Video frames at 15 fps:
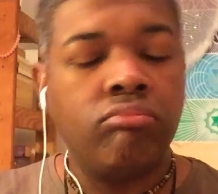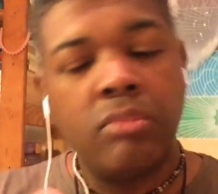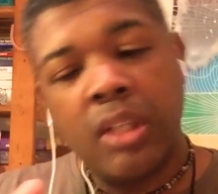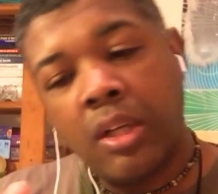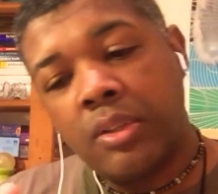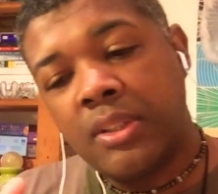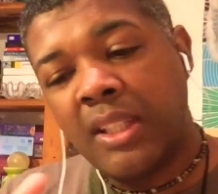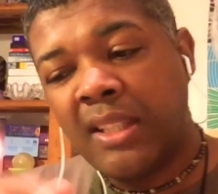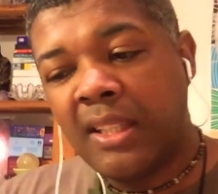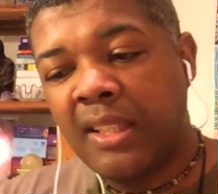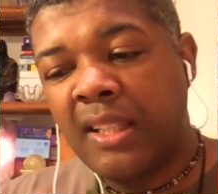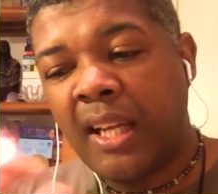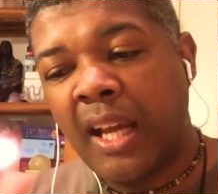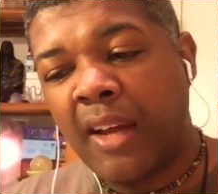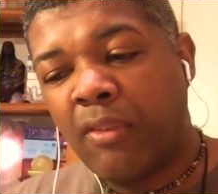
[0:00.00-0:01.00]
those that
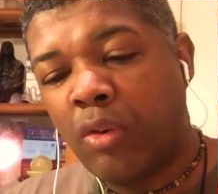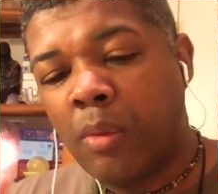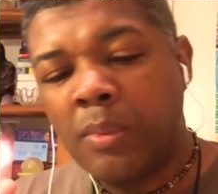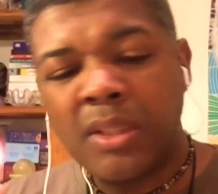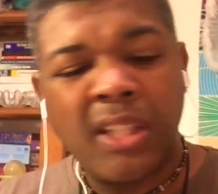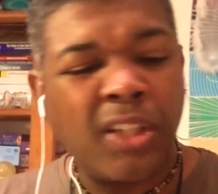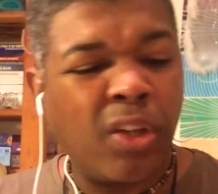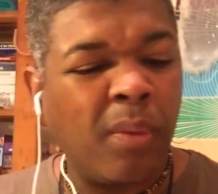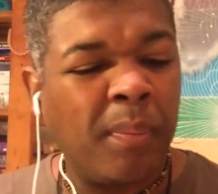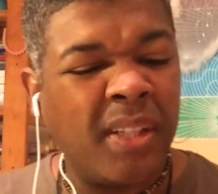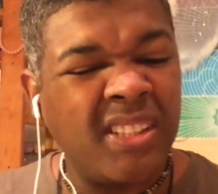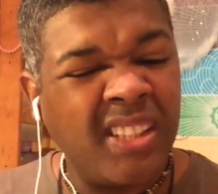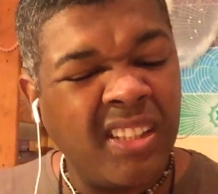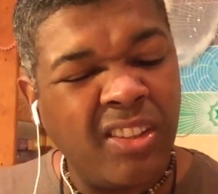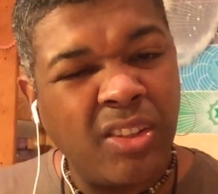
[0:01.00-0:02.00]
didn't have almost like your
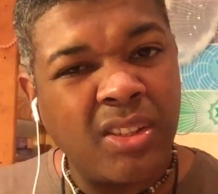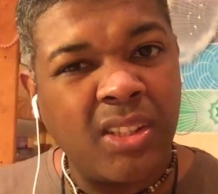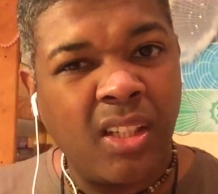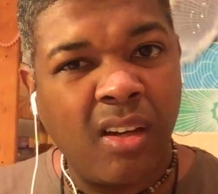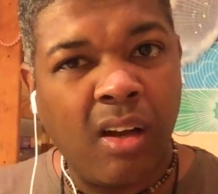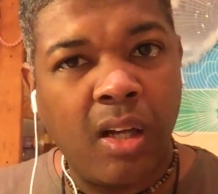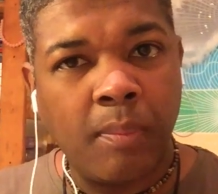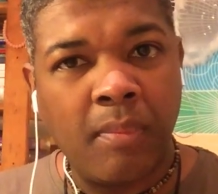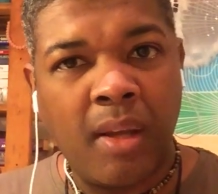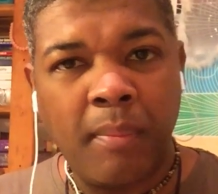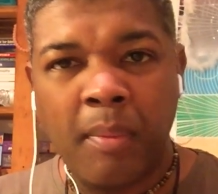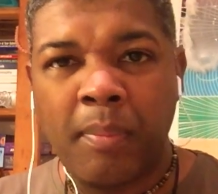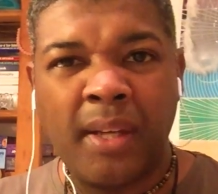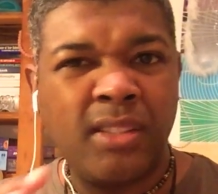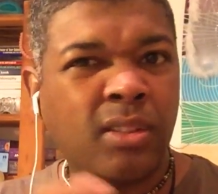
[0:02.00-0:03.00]
best interests at heart,
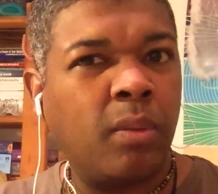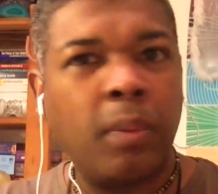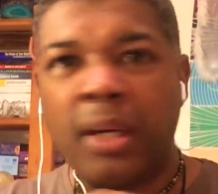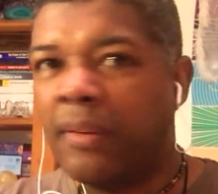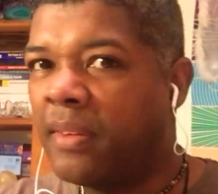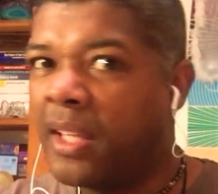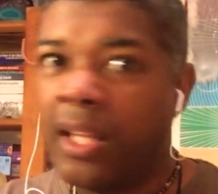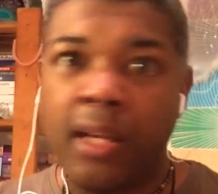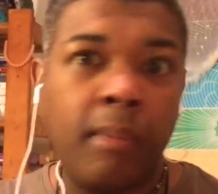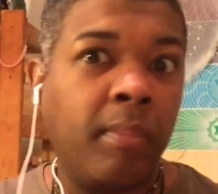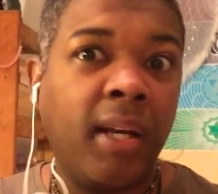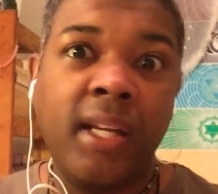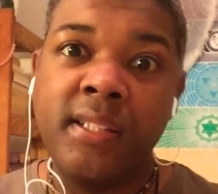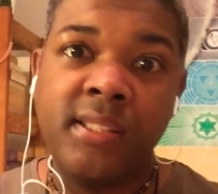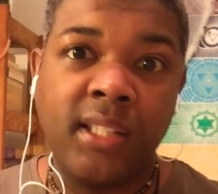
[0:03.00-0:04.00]
maybe based on whatever their
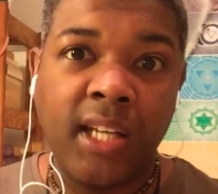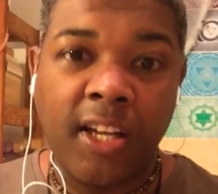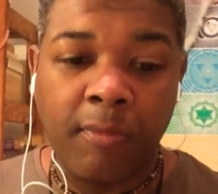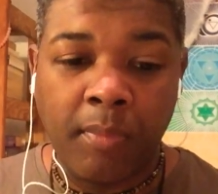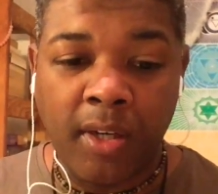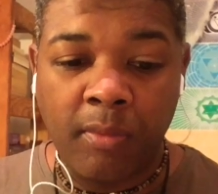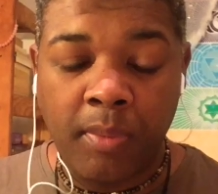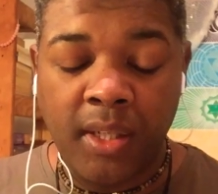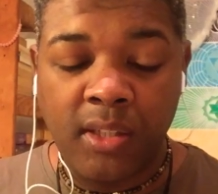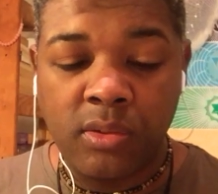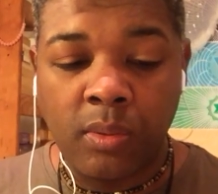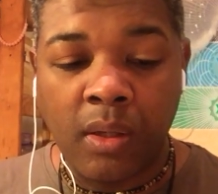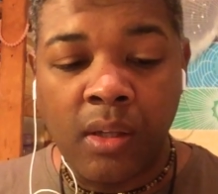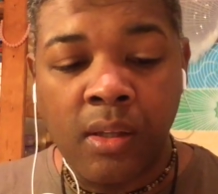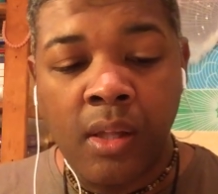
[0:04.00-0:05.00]
plans in life might have been as
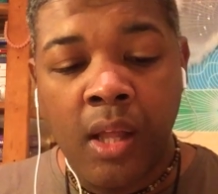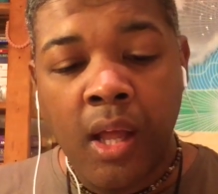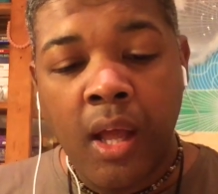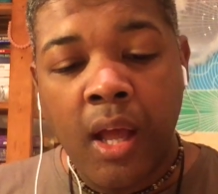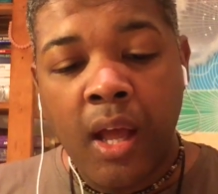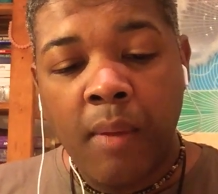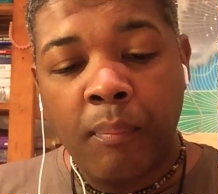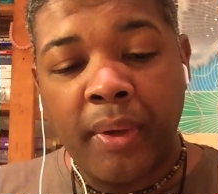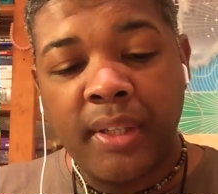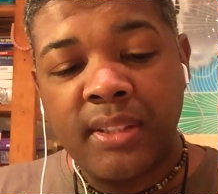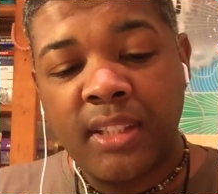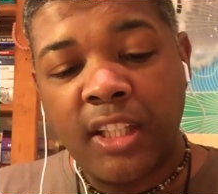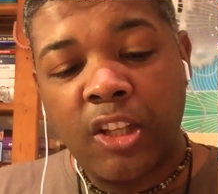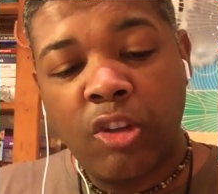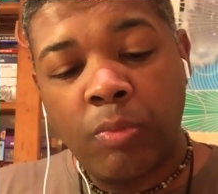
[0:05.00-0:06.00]
well. But
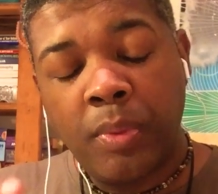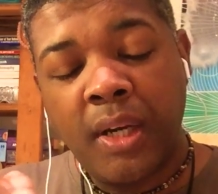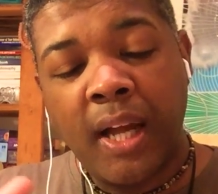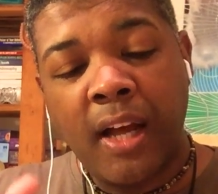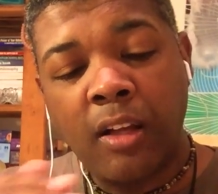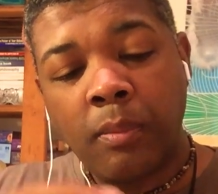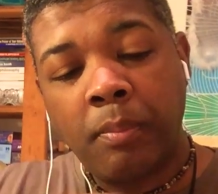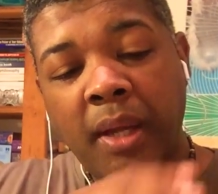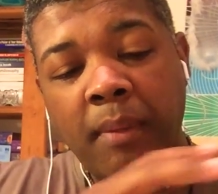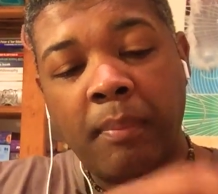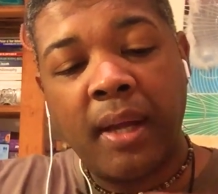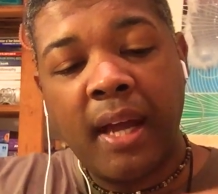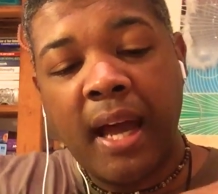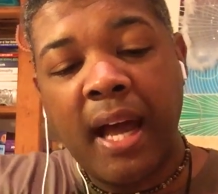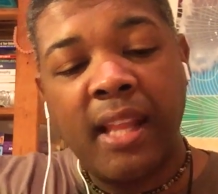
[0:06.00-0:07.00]
it's like you've been held back
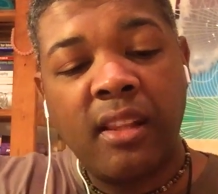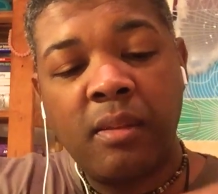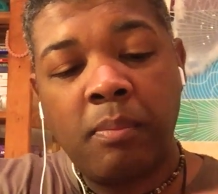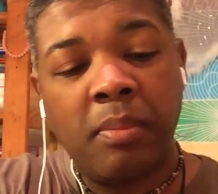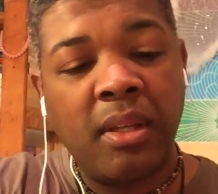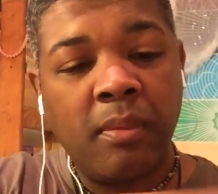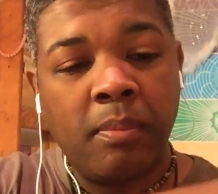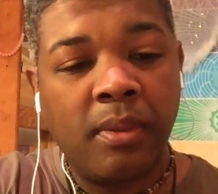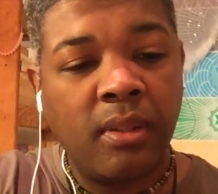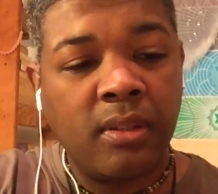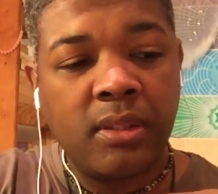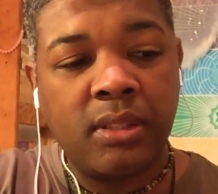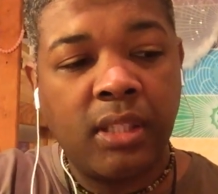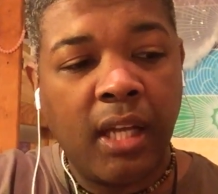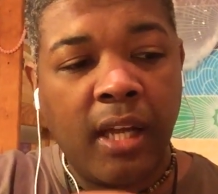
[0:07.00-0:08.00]
by other
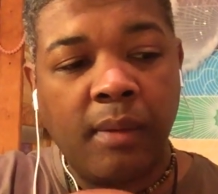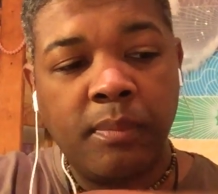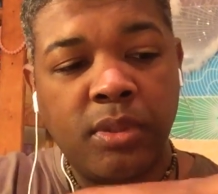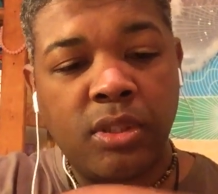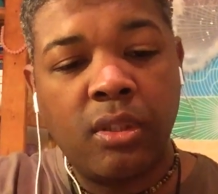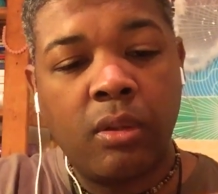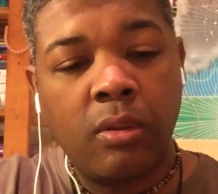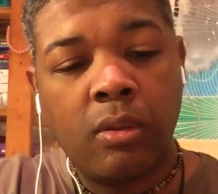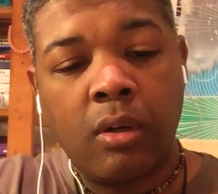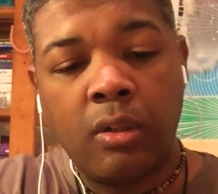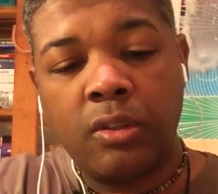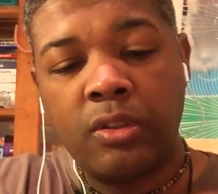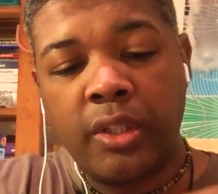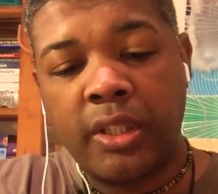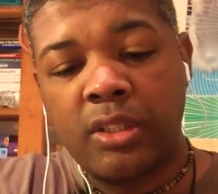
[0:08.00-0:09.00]
people's um, soul
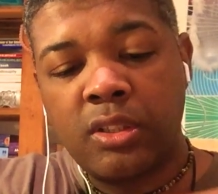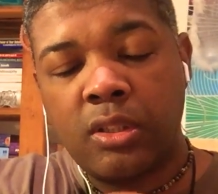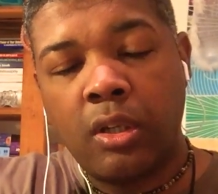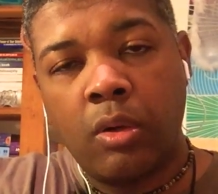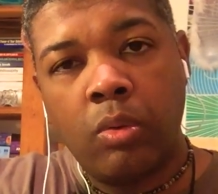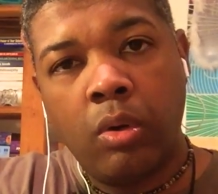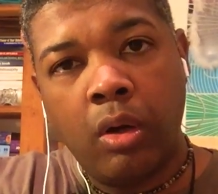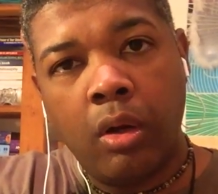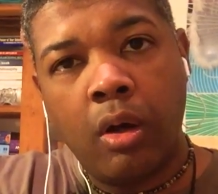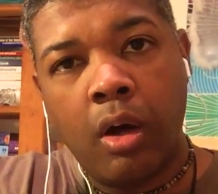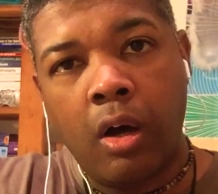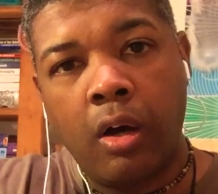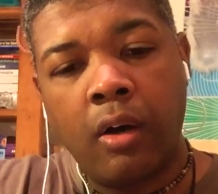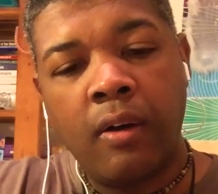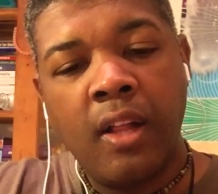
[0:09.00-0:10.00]
contracts so
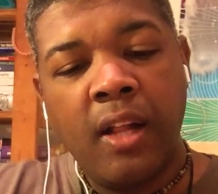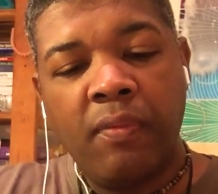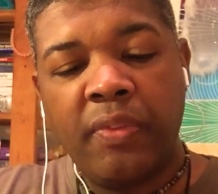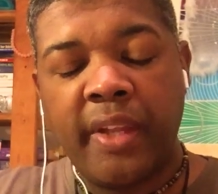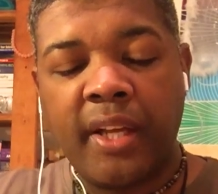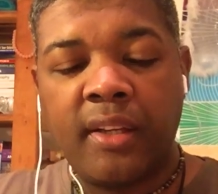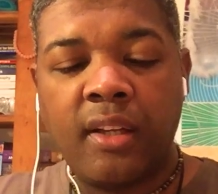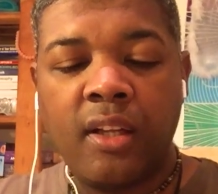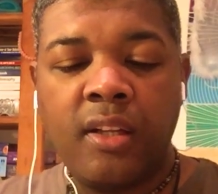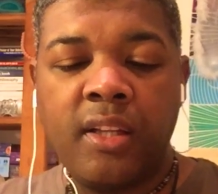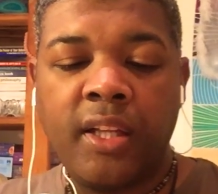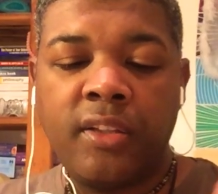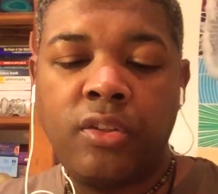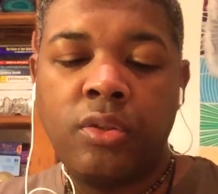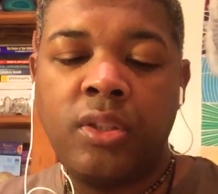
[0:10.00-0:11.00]
long that,
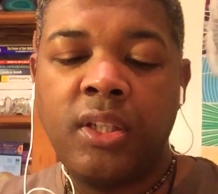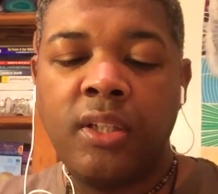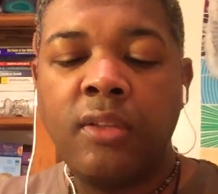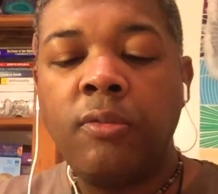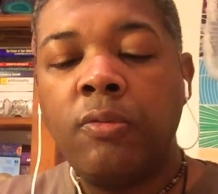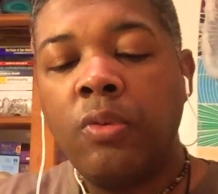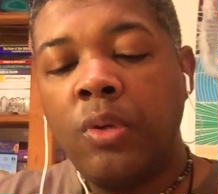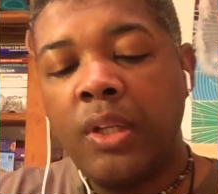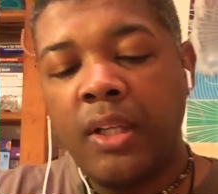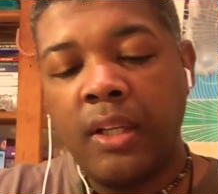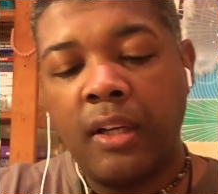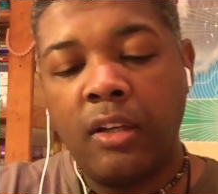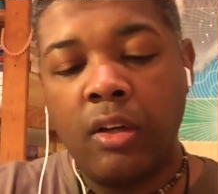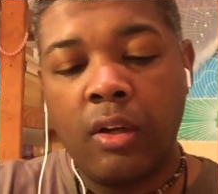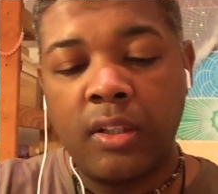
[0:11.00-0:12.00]
that you didn't fully
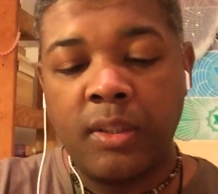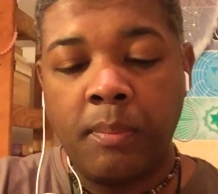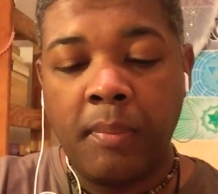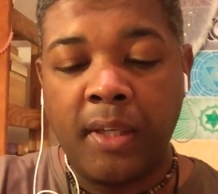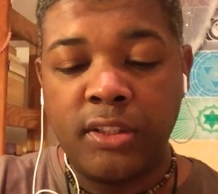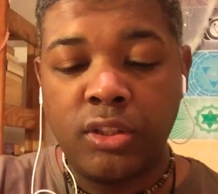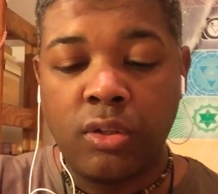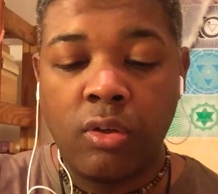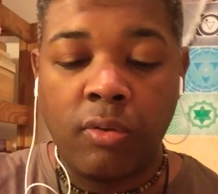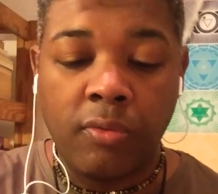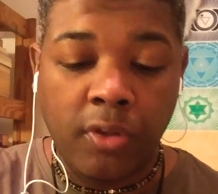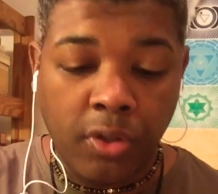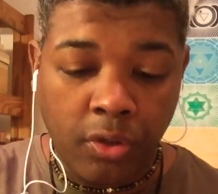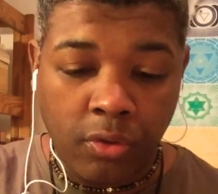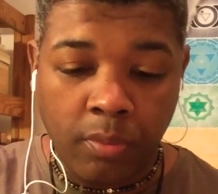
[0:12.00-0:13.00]
unlock the magic of
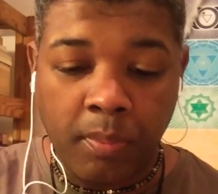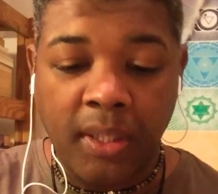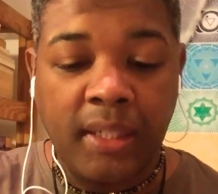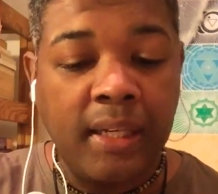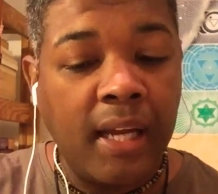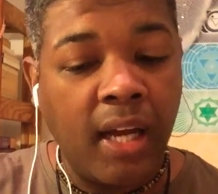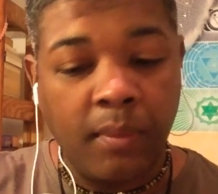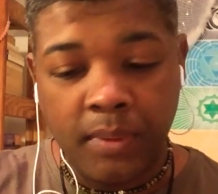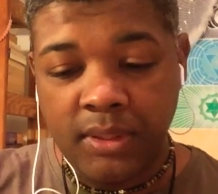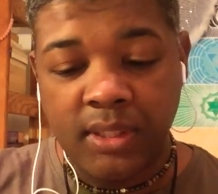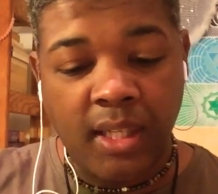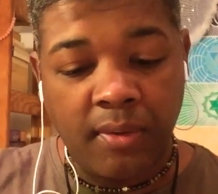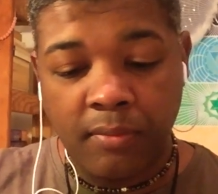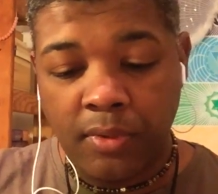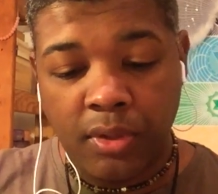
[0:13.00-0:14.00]
you. But now it's
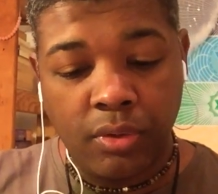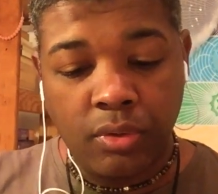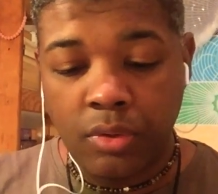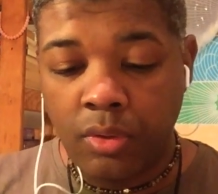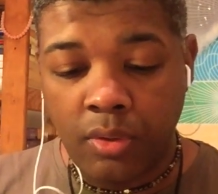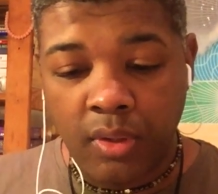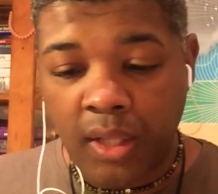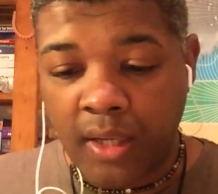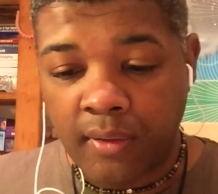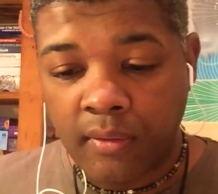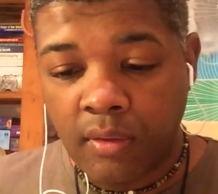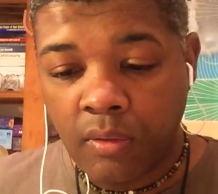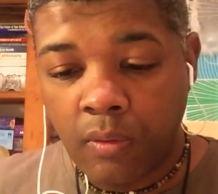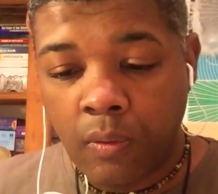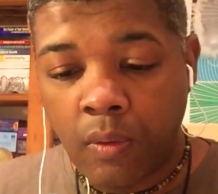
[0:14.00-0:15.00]
time for you to do that,
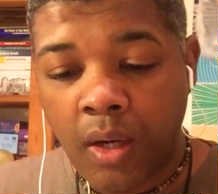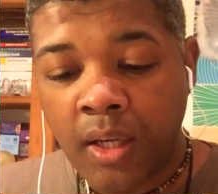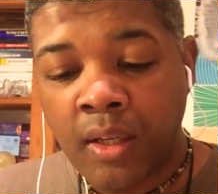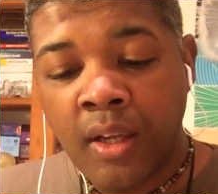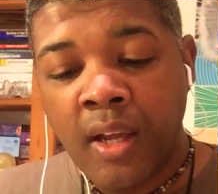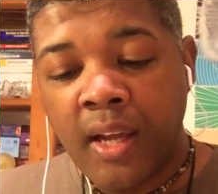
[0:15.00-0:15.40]
all right?